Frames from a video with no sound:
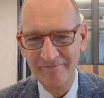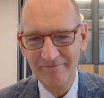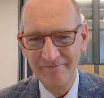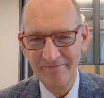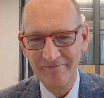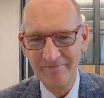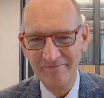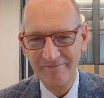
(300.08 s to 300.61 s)

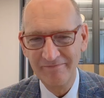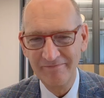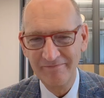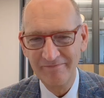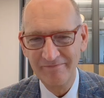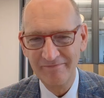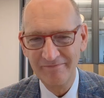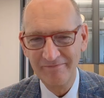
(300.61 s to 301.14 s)

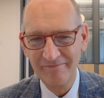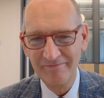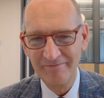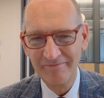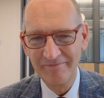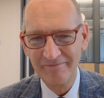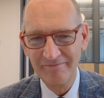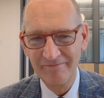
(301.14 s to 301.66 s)

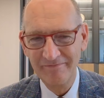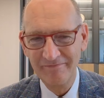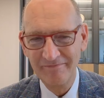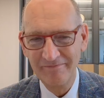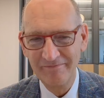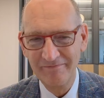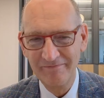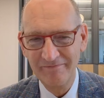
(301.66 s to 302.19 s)

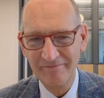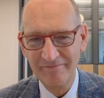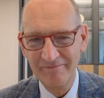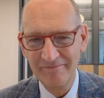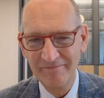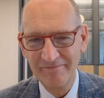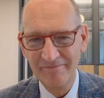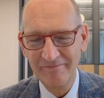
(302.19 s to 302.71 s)

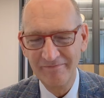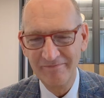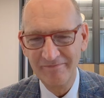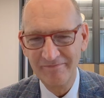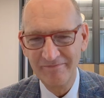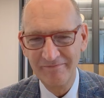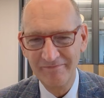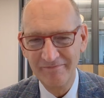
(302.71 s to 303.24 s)

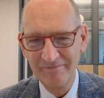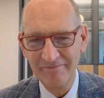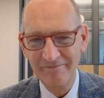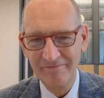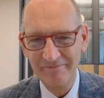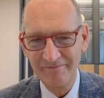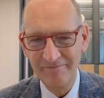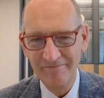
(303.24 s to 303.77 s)

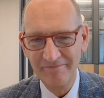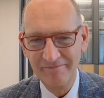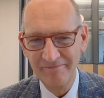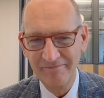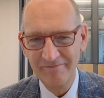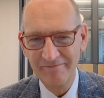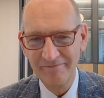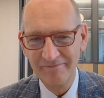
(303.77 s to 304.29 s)

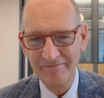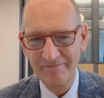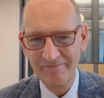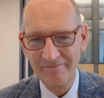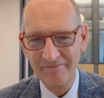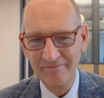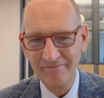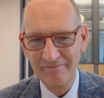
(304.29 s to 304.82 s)

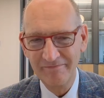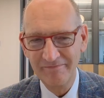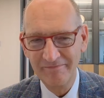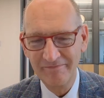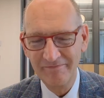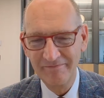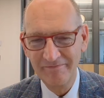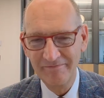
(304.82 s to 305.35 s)

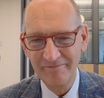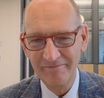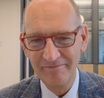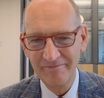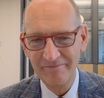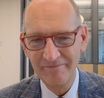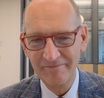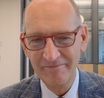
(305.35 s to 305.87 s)

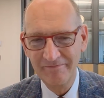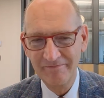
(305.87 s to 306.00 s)
[no speech]